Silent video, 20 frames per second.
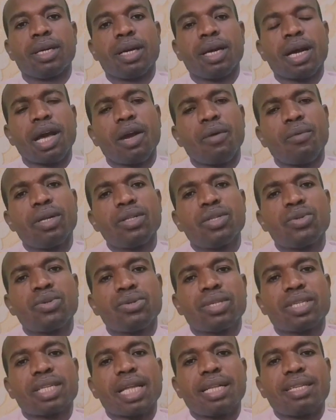I want
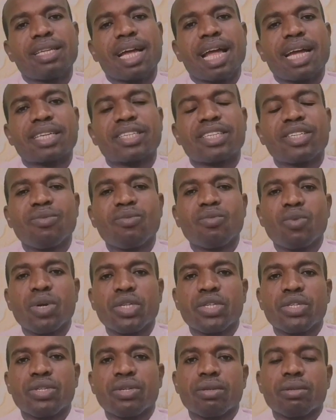to start asking
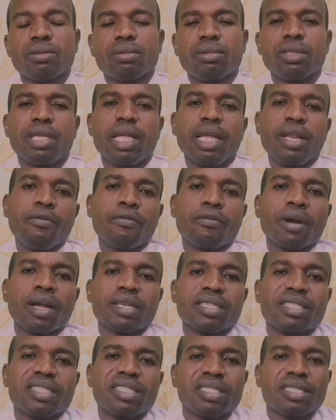question.
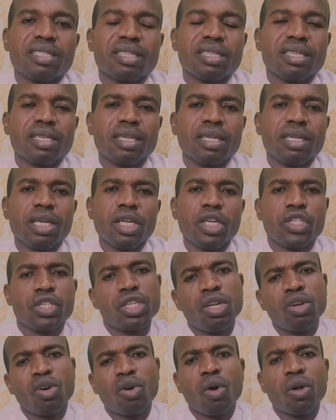Deliverance,
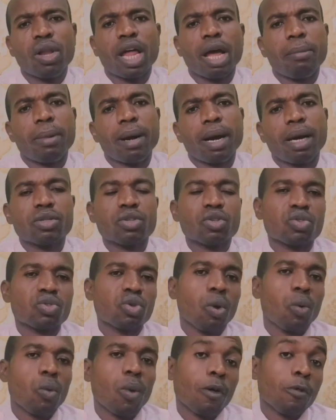is it all about
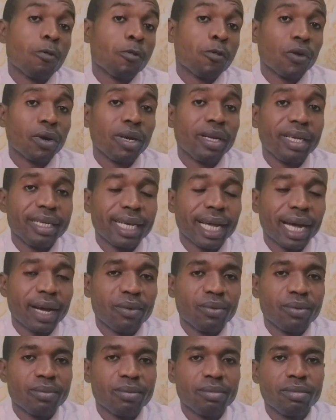someone falling
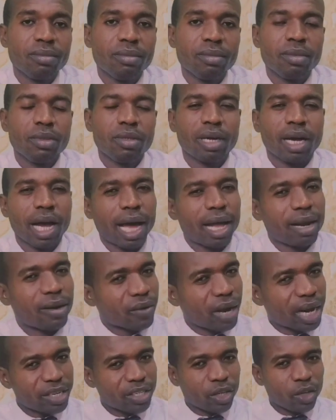down and
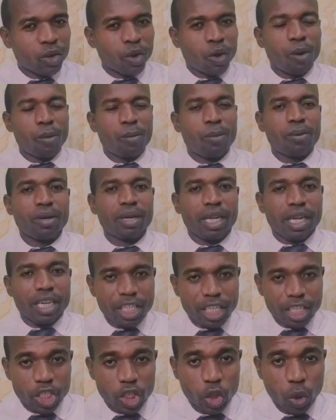rising up
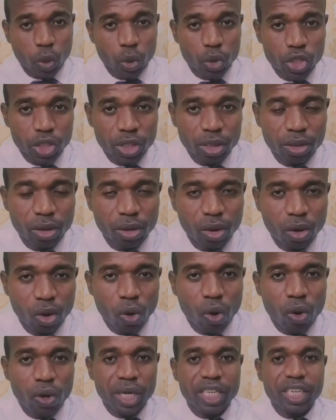in the church
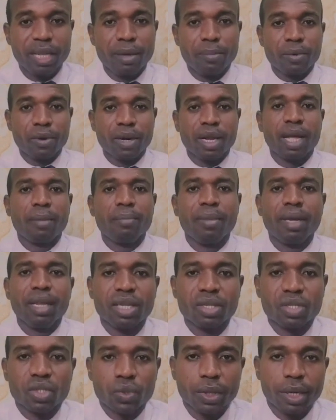or in the prayer
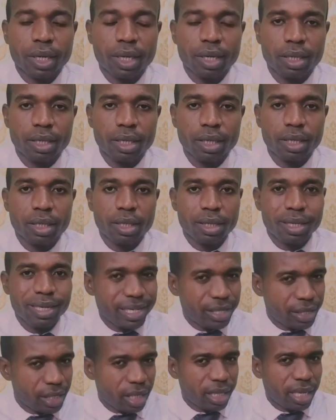ministry?
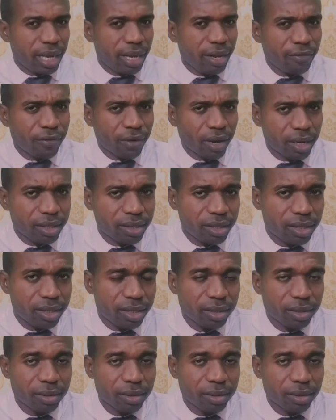Is it deliverance?